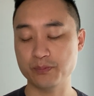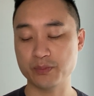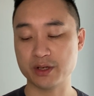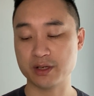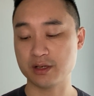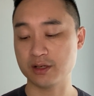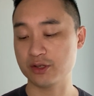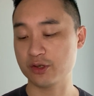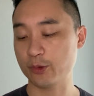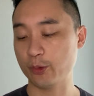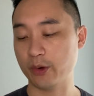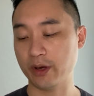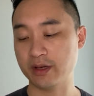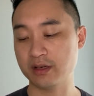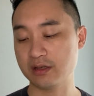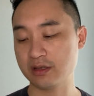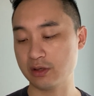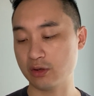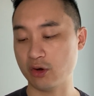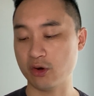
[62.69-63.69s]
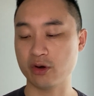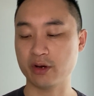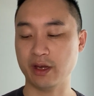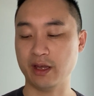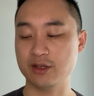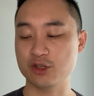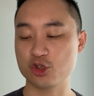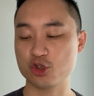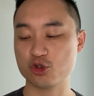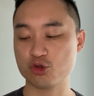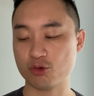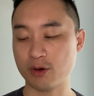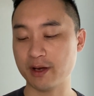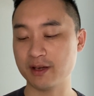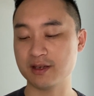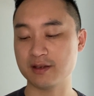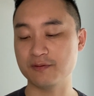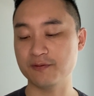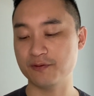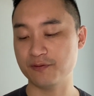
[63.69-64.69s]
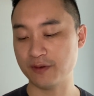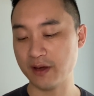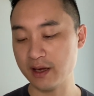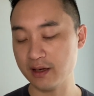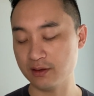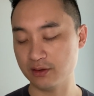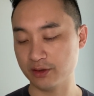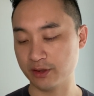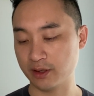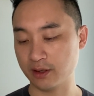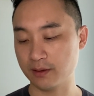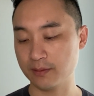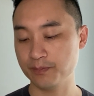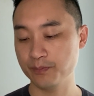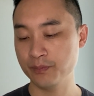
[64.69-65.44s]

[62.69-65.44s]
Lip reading: because the way is long, and strike him fatally,